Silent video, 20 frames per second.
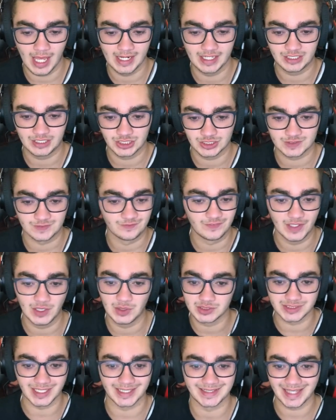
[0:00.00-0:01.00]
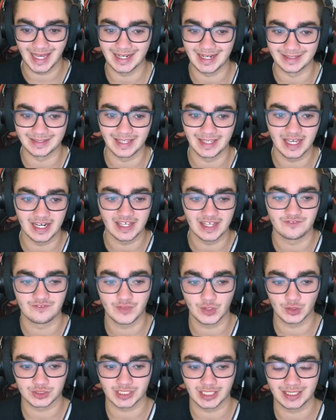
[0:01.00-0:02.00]
it just feels like that again. It
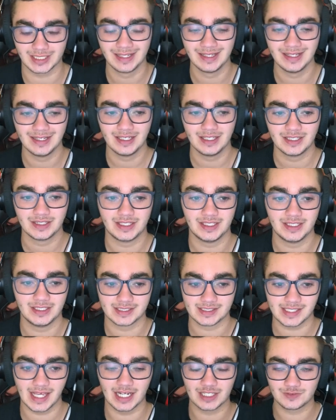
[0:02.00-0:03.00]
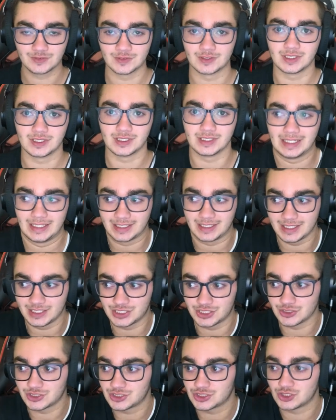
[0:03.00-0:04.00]
feels like it's
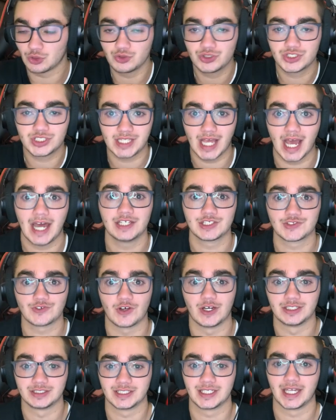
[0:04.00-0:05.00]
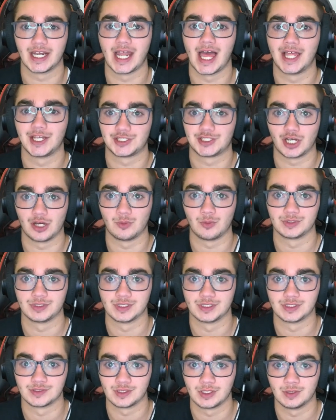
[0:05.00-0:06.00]
just so satisfying to get a headshot with
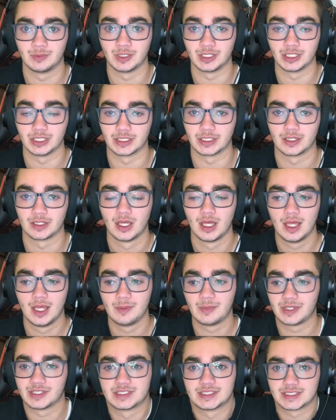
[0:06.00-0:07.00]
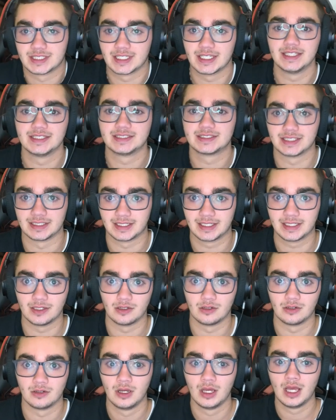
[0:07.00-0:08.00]
his ability because it's an instant kill,
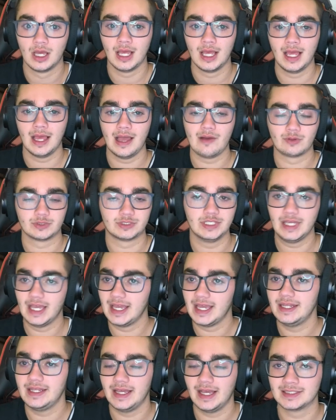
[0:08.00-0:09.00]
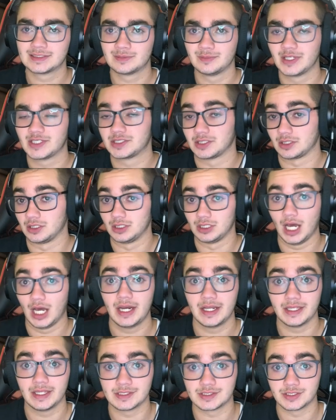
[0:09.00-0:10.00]
and with the ADS it makes it a lot
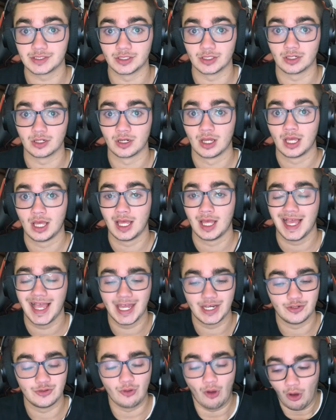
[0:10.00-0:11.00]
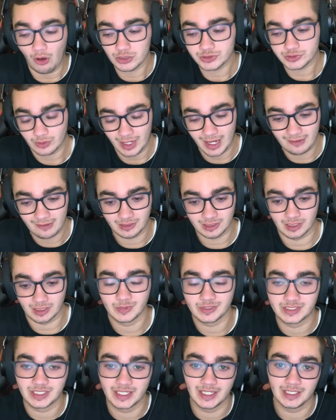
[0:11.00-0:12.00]
easier, and you also have the
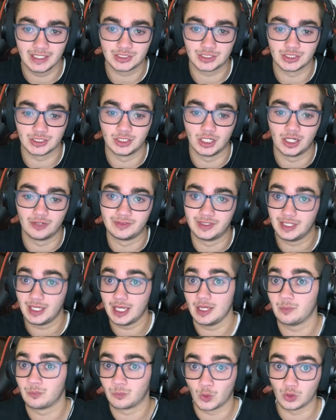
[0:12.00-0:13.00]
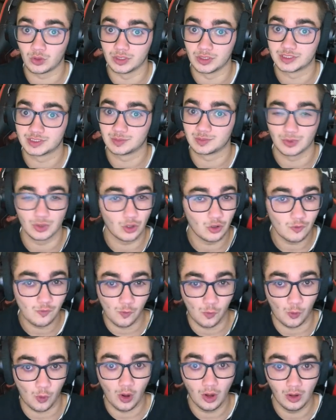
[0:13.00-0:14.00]
limitation of the 8 bullets, but
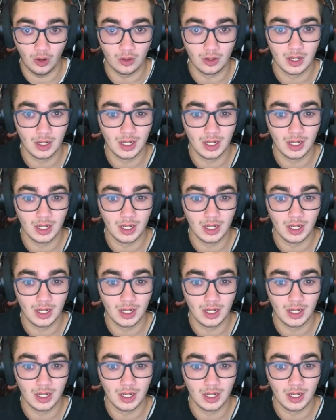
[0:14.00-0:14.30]
overall,